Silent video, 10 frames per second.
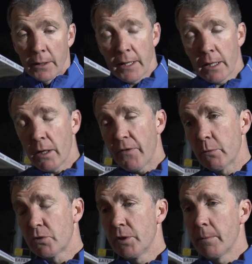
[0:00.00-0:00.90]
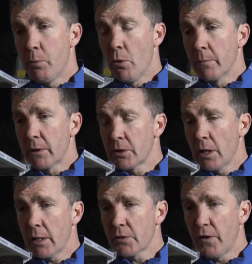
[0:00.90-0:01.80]
Yeah, I think it was really important, because the
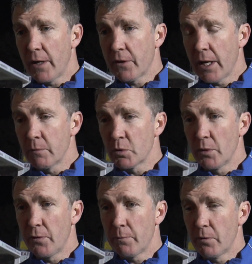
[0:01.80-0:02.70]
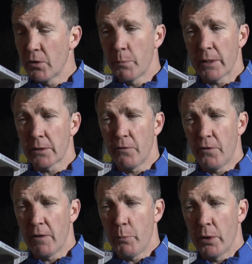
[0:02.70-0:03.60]
last 5 games we've only picked up
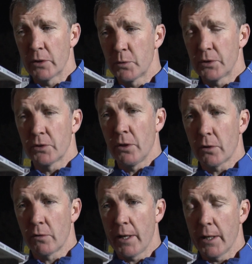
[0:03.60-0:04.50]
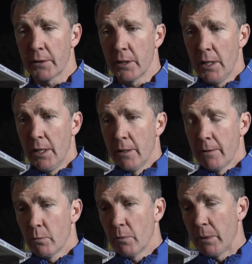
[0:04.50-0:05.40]
5 points, which is not great, and
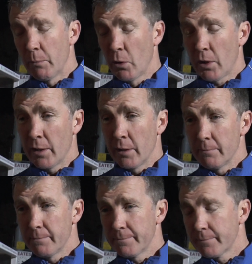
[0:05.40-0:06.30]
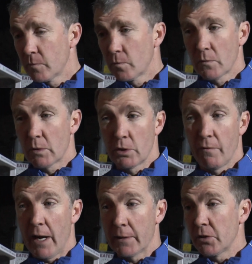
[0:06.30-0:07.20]
we've been looking at
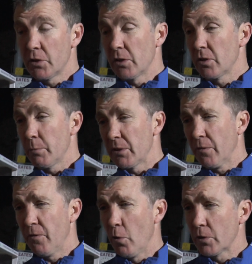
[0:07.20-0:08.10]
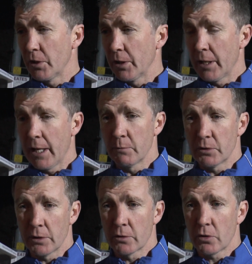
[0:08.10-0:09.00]
dividing the season up into 14
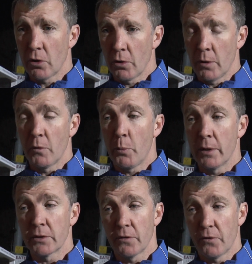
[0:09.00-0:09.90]
games, and the turnover points in the